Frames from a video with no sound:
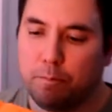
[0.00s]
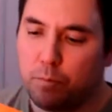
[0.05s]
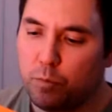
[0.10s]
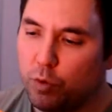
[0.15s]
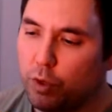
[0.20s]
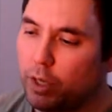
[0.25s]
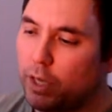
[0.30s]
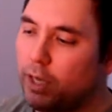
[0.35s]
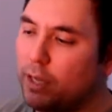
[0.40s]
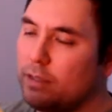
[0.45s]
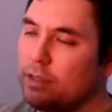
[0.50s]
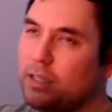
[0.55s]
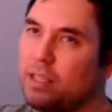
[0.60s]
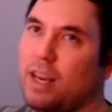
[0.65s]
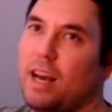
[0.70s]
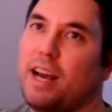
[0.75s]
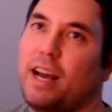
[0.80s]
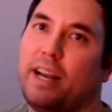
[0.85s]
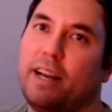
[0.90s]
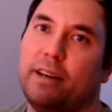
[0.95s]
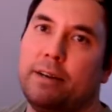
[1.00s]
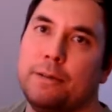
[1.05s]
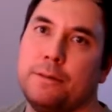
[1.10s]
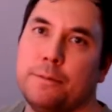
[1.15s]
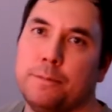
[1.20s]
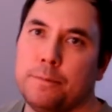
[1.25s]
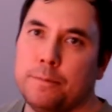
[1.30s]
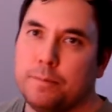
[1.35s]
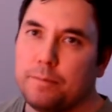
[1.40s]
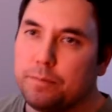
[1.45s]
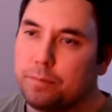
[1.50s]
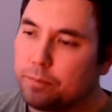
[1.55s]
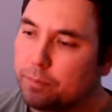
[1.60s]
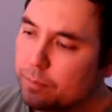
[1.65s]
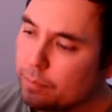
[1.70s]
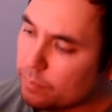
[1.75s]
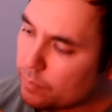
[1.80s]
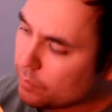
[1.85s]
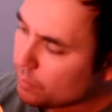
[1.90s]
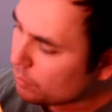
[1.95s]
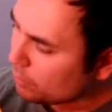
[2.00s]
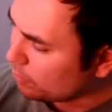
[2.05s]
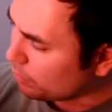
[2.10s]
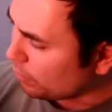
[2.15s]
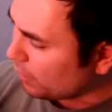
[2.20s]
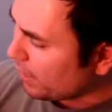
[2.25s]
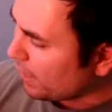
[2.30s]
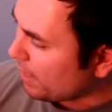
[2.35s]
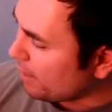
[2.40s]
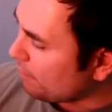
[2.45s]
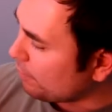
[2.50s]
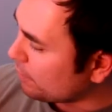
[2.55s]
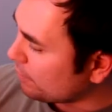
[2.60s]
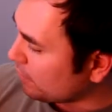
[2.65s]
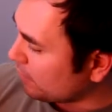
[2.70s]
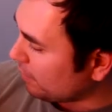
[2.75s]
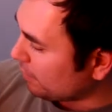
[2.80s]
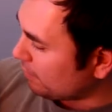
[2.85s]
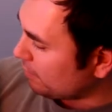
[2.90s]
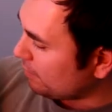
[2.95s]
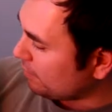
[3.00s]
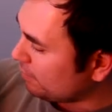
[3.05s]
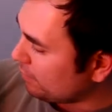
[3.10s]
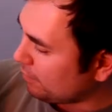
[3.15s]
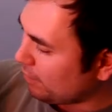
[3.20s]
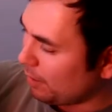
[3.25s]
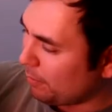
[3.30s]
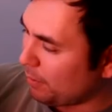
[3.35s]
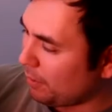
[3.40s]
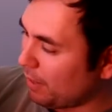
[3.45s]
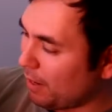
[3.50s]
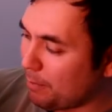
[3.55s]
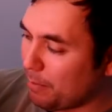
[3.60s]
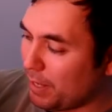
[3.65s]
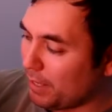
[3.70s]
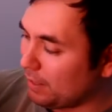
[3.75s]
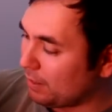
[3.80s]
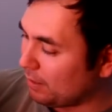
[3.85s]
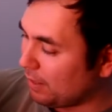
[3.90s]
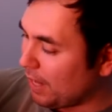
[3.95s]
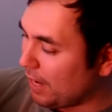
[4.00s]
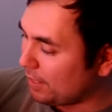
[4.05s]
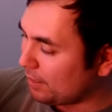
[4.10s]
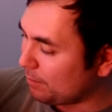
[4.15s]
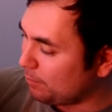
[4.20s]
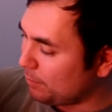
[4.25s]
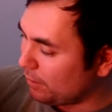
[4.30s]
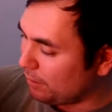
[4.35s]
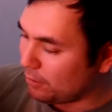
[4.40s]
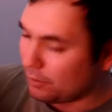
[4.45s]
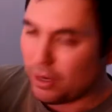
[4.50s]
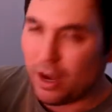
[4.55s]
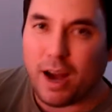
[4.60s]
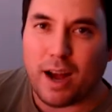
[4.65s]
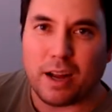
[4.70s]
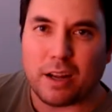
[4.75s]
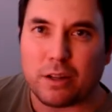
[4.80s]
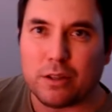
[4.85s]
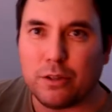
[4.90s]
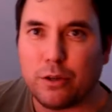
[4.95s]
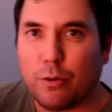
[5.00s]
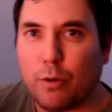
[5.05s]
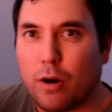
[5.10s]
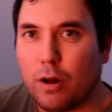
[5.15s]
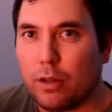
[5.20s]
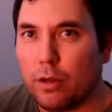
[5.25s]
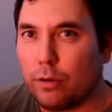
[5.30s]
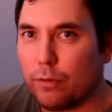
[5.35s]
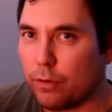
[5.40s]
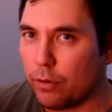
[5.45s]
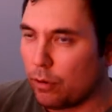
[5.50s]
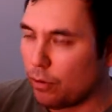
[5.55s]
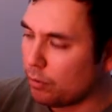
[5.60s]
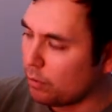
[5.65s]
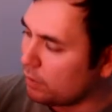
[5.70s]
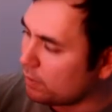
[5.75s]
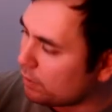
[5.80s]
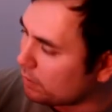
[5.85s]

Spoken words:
Looking inside, what I have is I made this last minute. There's hot glue all over holding this